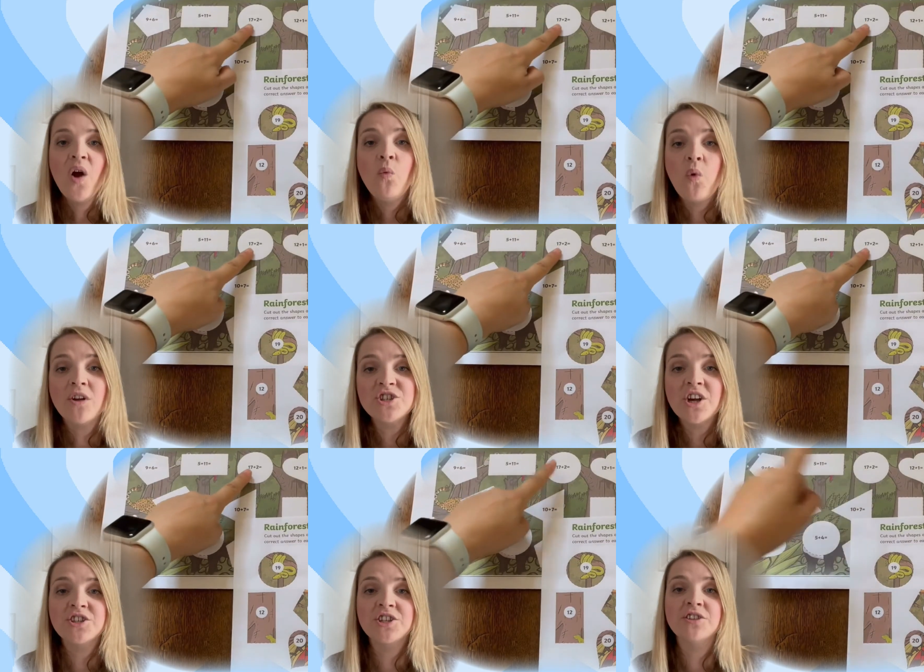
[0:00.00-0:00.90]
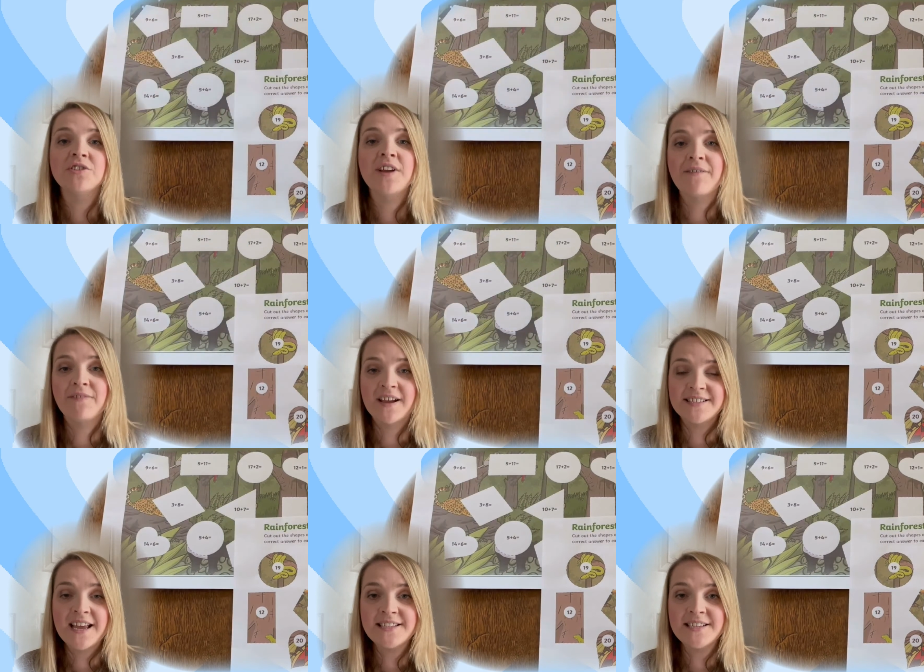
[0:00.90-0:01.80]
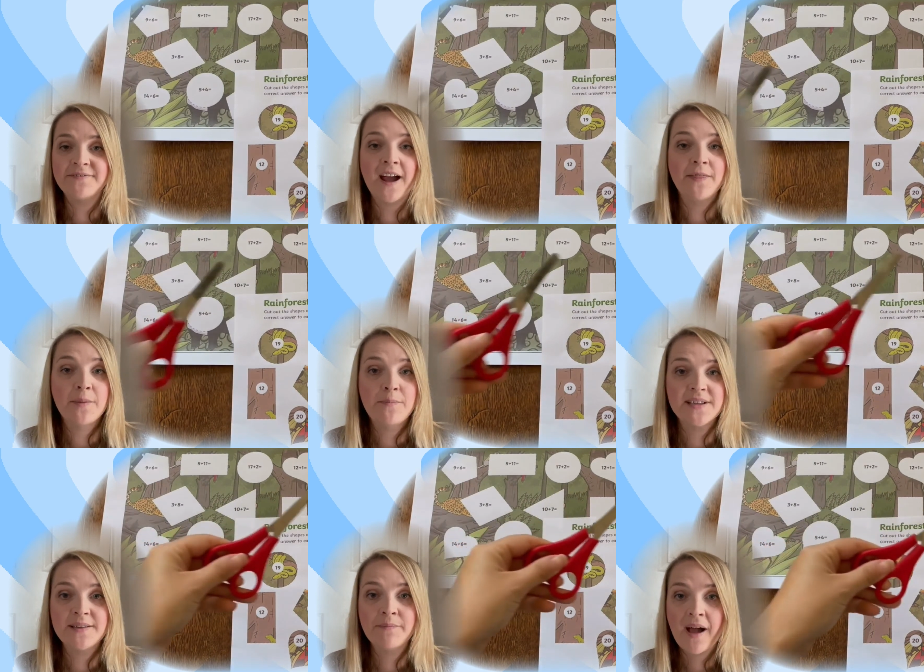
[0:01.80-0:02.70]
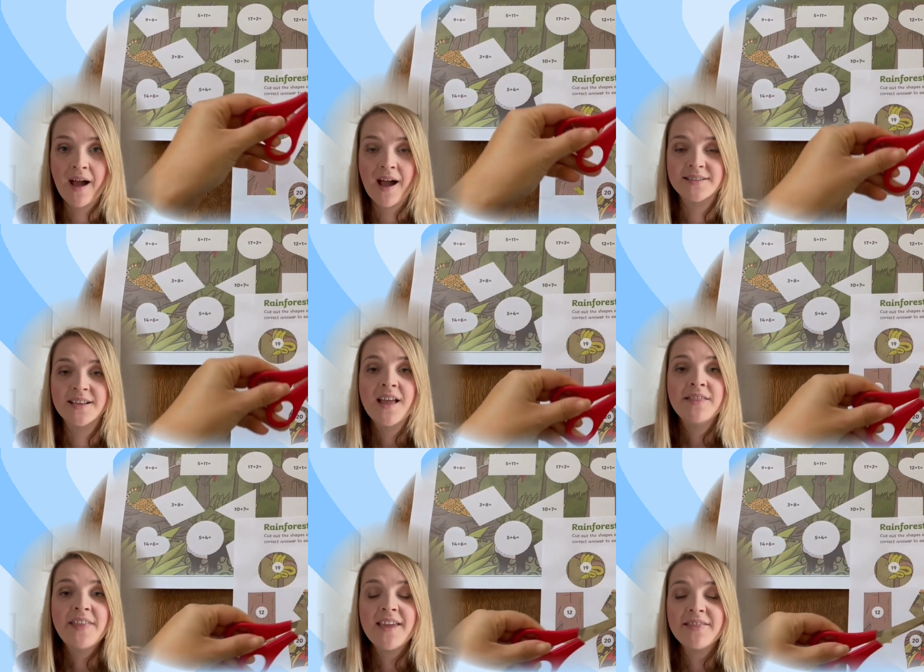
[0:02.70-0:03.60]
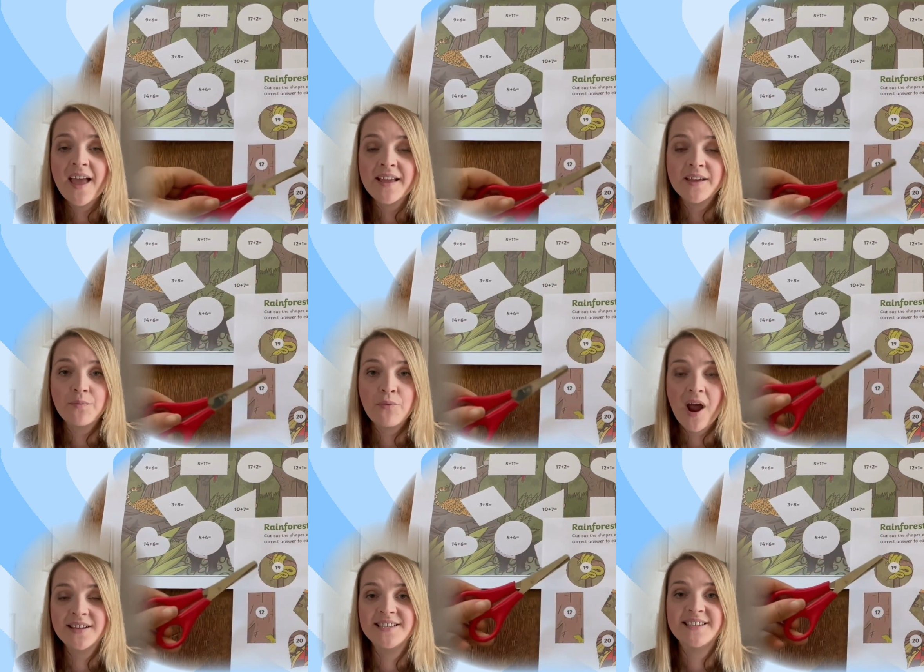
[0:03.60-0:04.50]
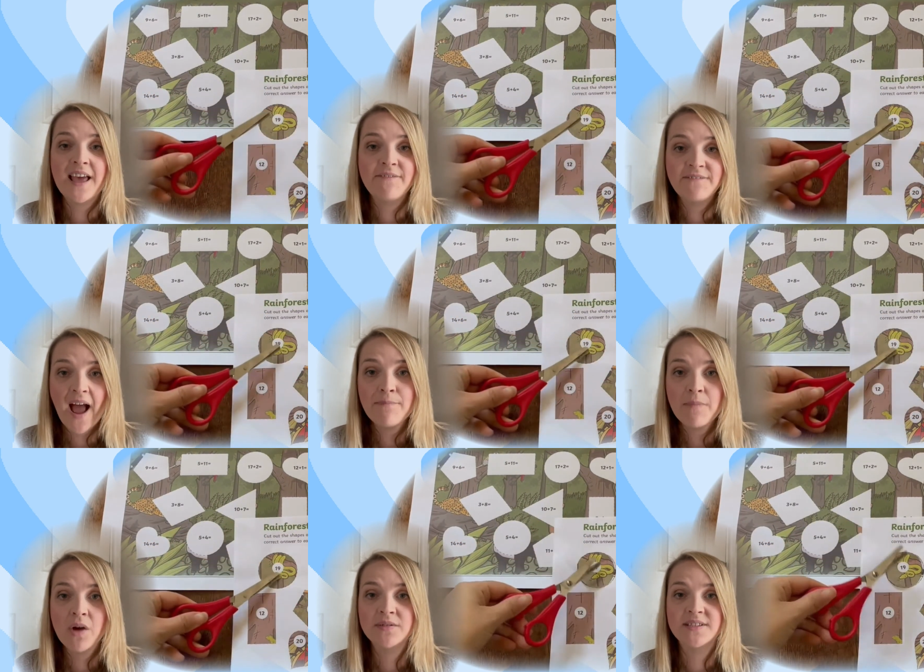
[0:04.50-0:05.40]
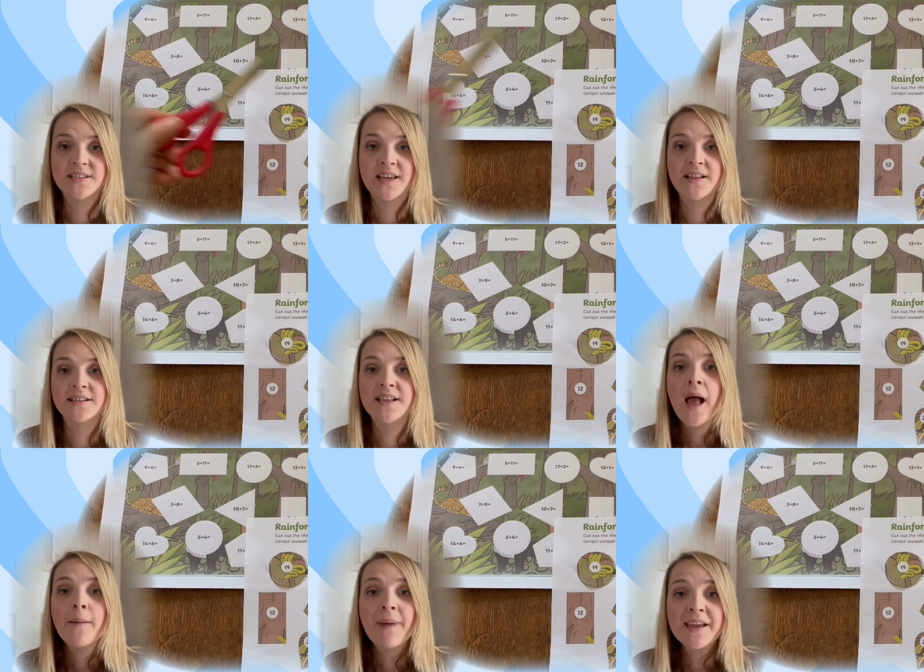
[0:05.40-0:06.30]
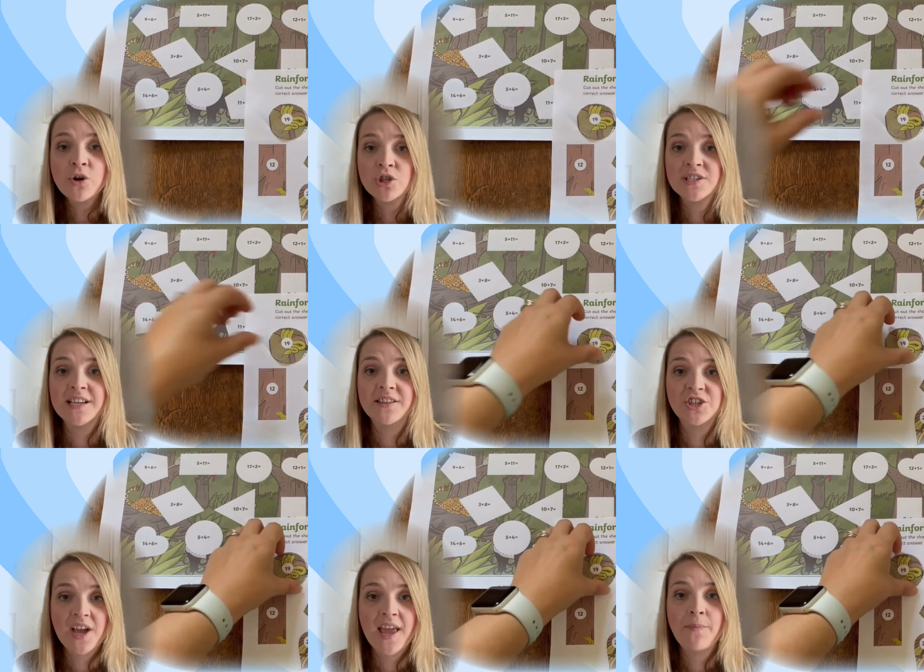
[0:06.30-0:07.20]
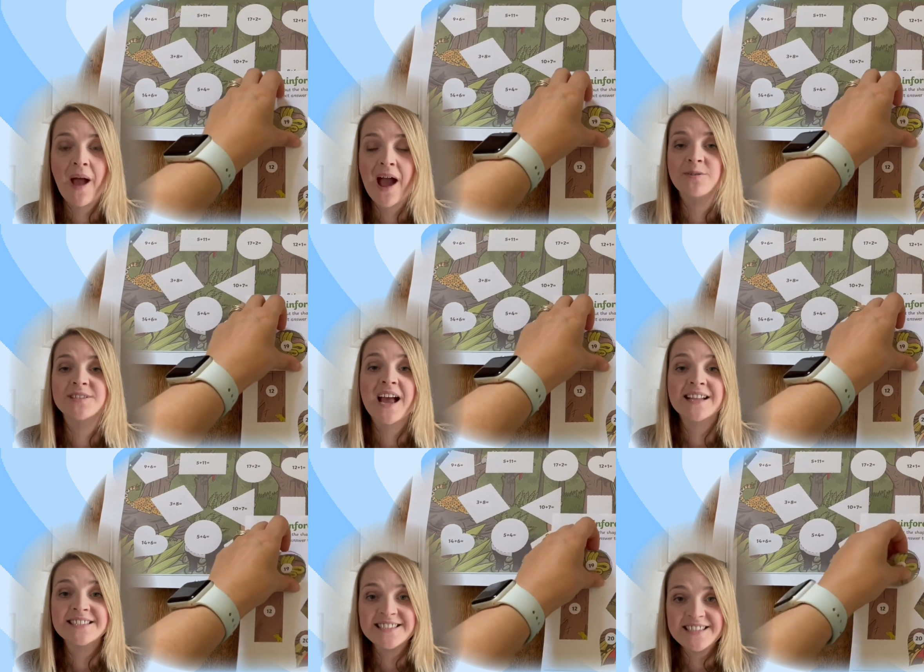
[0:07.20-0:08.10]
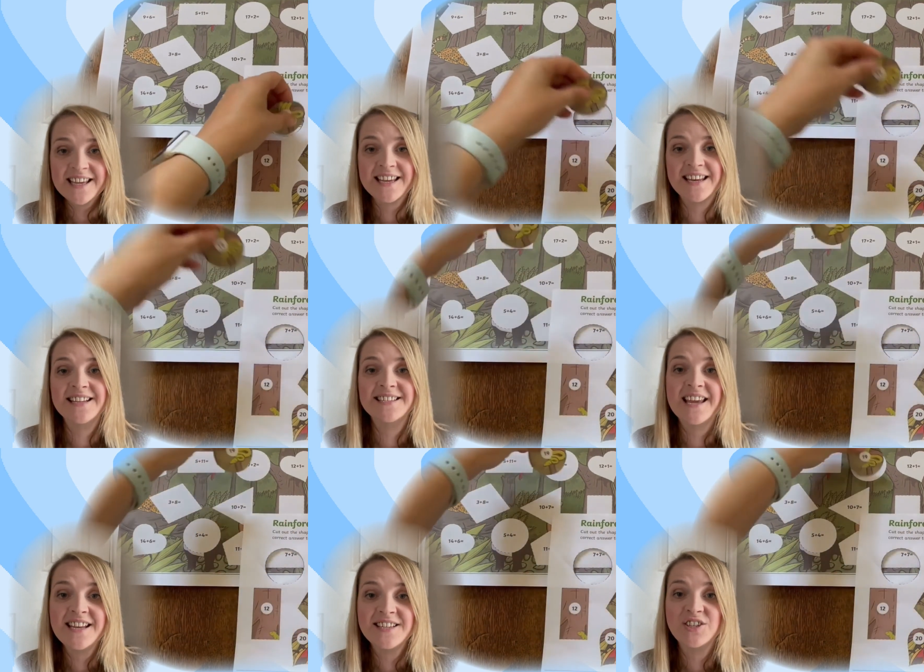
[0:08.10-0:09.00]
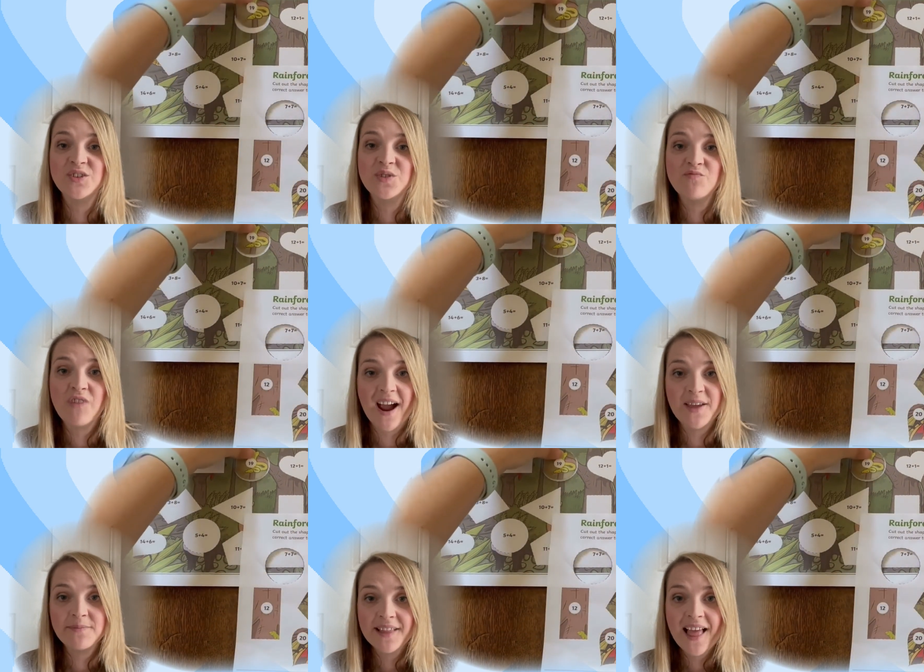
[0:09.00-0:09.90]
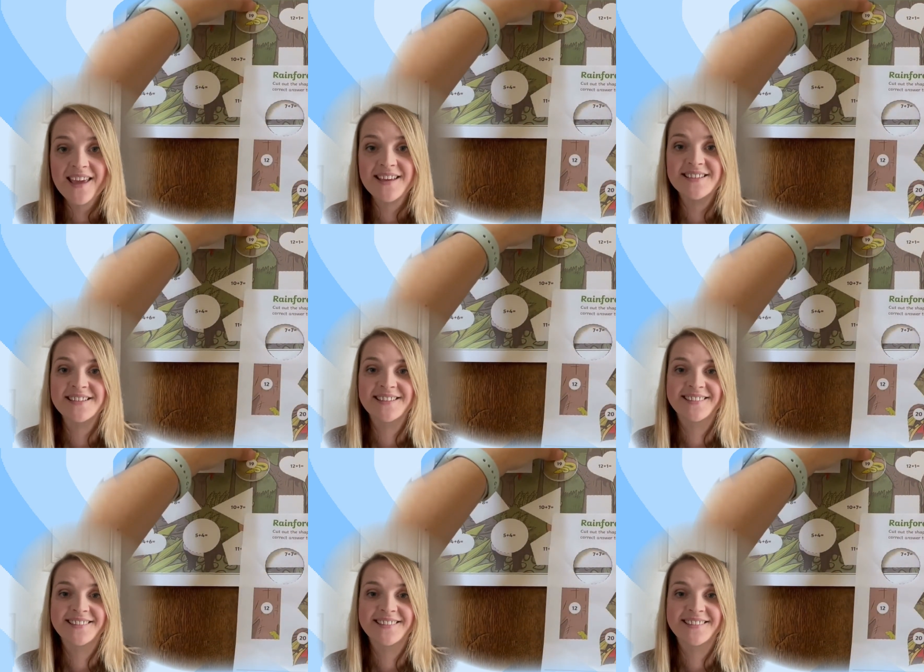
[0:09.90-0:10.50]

Once your children have identified the missing part, they then can practice their fine motor skills by cutting the shape out and sticking it into the right place.